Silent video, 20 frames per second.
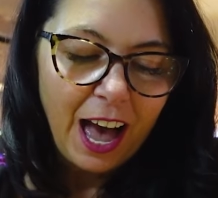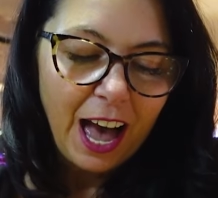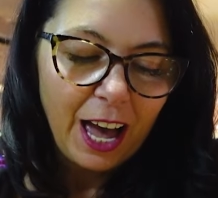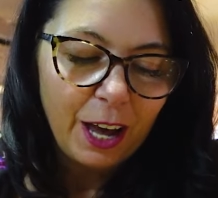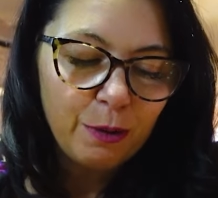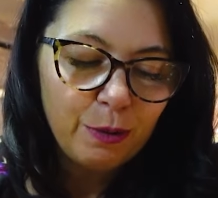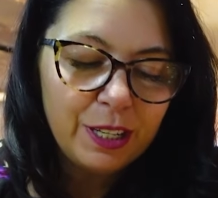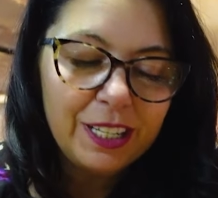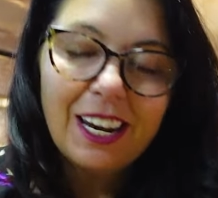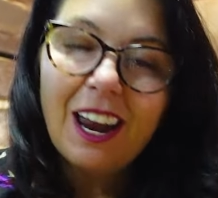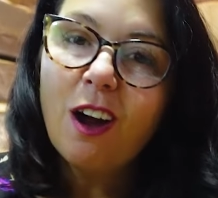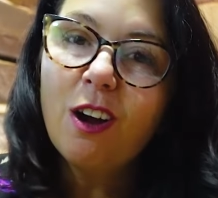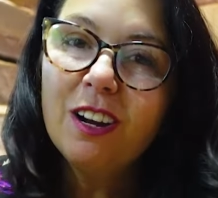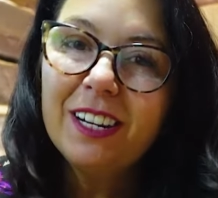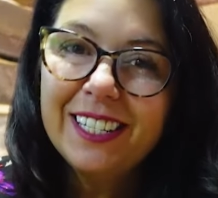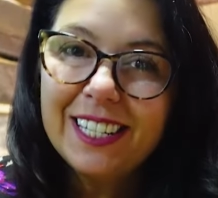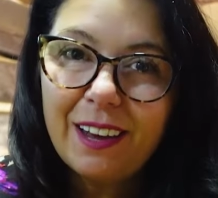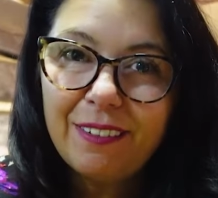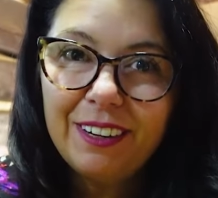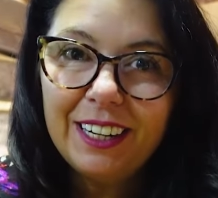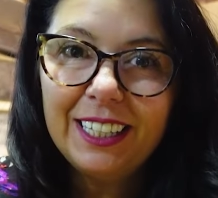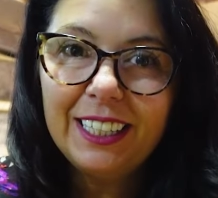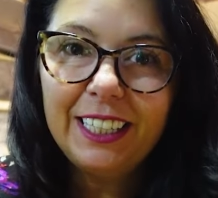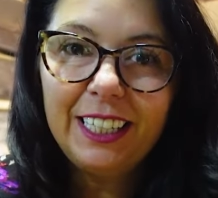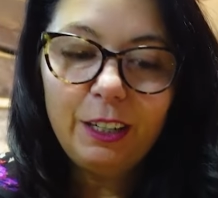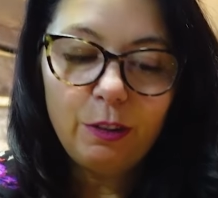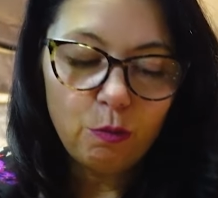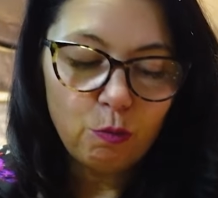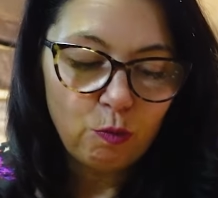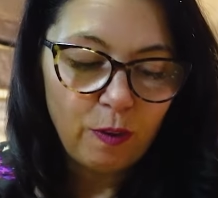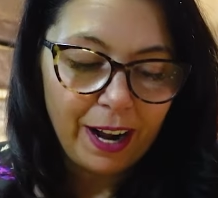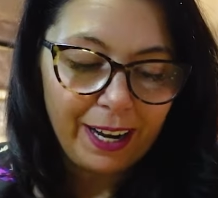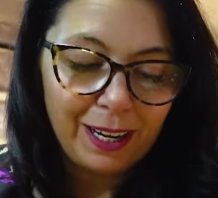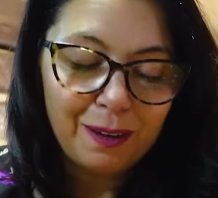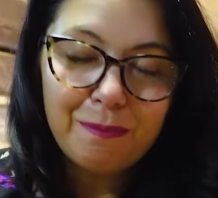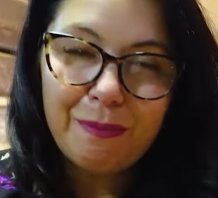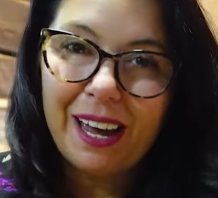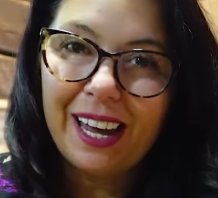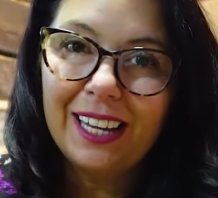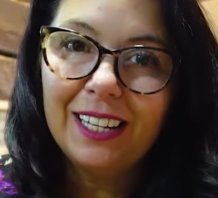I would definitely
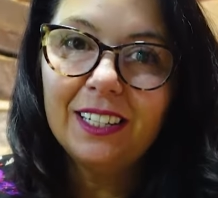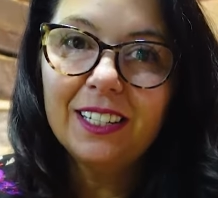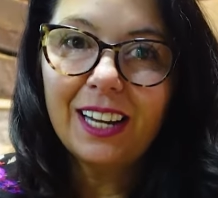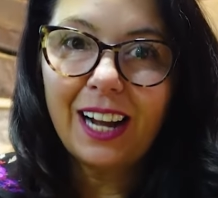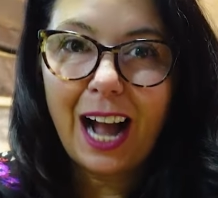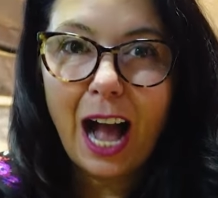recommend